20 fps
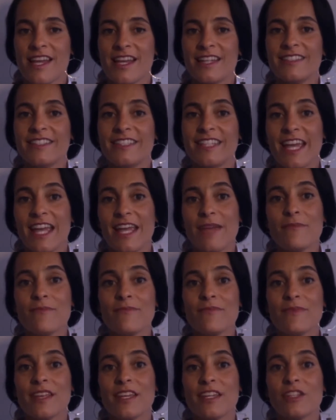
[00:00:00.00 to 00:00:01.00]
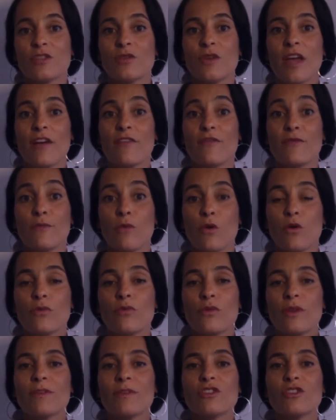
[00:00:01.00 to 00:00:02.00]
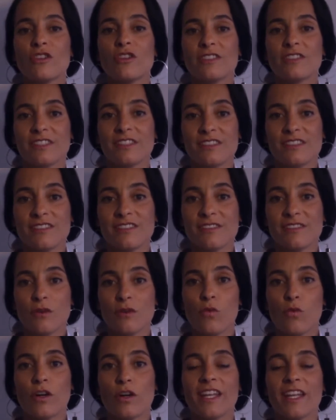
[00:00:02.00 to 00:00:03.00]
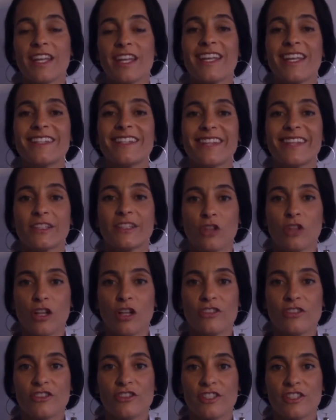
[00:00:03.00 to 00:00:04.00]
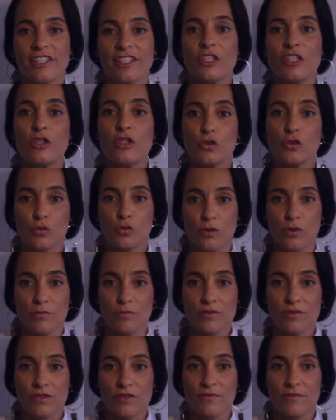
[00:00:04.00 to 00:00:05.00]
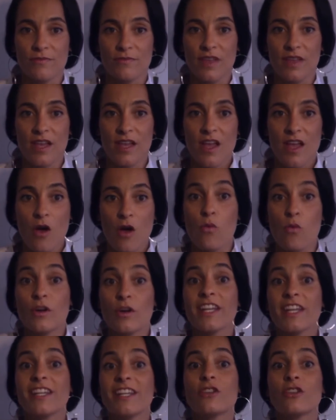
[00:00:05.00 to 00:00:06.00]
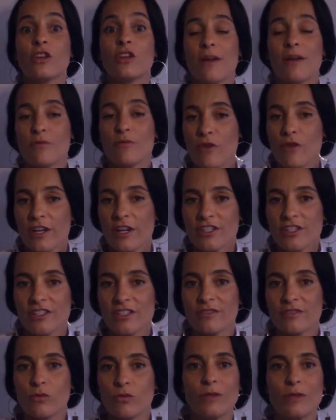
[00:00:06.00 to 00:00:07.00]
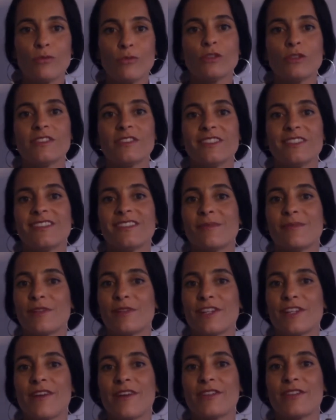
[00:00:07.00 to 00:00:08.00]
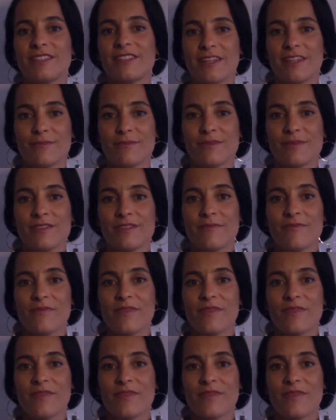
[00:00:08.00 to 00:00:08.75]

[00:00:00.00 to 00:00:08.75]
The aim is to have more women journalists working in technology in newsrooms, working in collaboration with multidisciplinary teams,